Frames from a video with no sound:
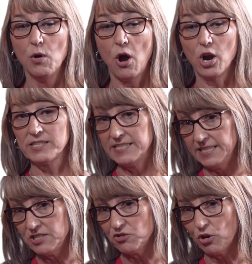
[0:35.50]
our
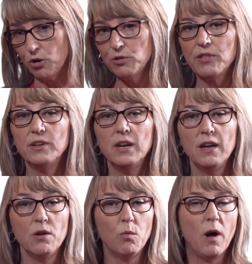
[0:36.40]
city's growth
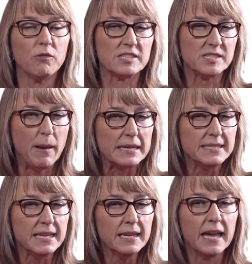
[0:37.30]
while
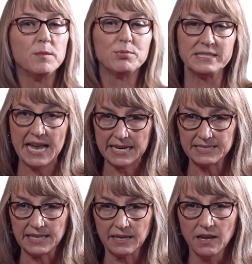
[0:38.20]
respecting and
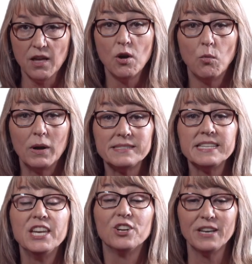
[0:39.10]
protecting what's
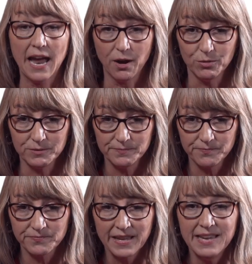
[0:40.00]
here now.
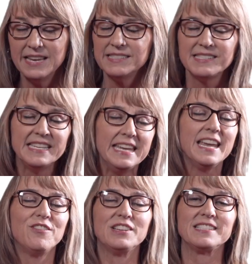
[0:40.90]
Seeing
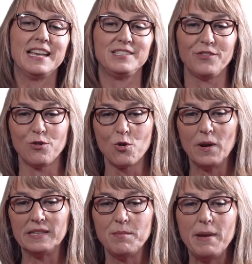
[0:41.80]
every slice of
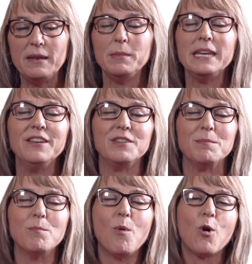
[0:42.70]
Coquitlam made me
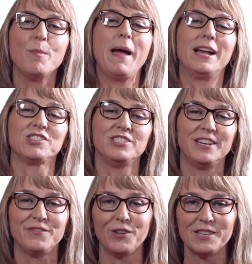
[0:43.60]
even more
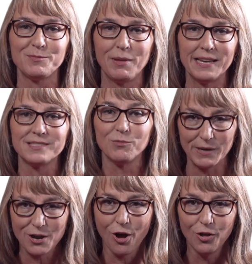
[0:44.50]
passionate for this place we
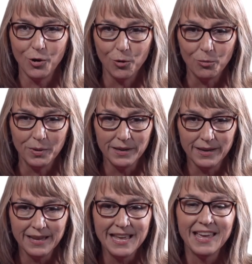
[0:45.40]
call home.
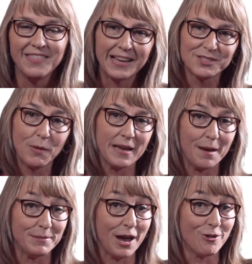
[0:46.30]
And that's why
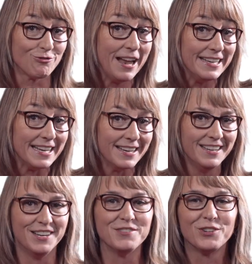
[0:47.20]
I'm now running
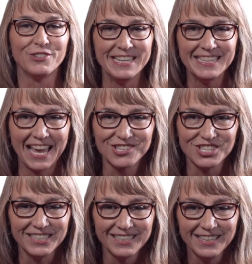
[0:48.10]
for
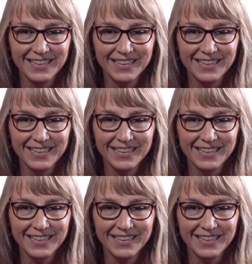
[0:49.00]
re-election.